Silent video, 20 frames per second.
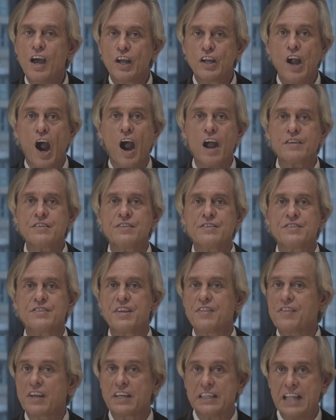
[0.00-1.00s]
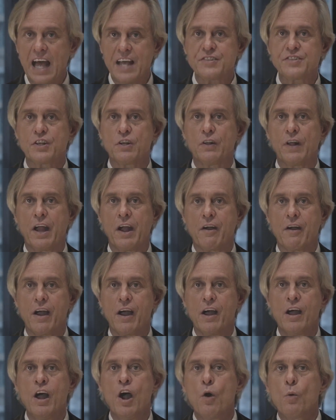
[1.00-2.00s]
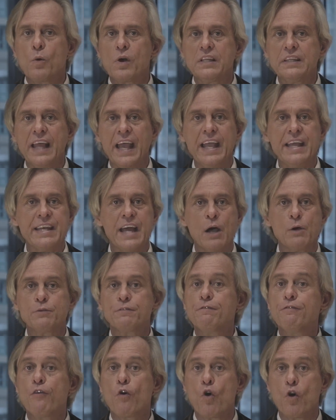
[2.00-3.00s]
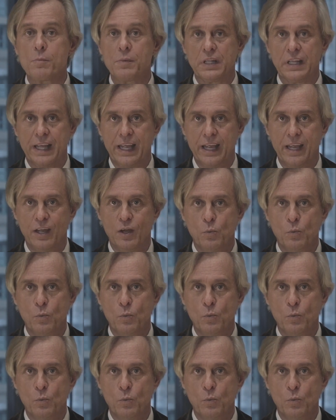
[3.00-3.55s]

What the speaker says: Gardens in the classical era were laid out formally